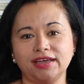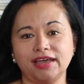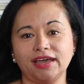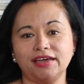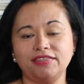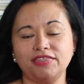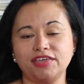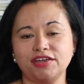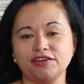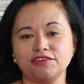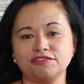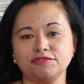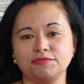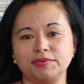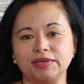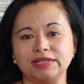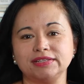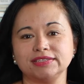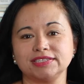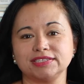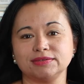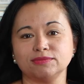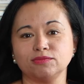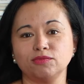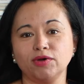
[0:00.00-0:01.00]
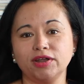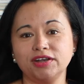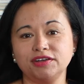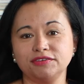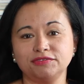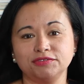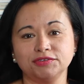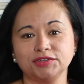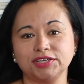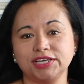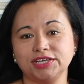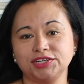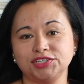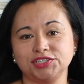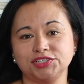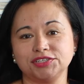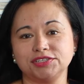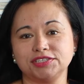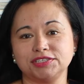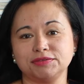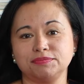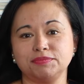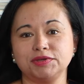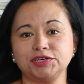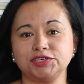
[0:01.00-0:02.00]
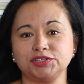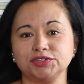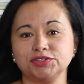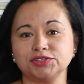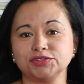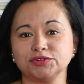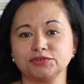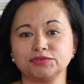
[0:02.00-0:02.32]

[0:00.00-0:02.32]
and there have been some wonderful kitchen submissions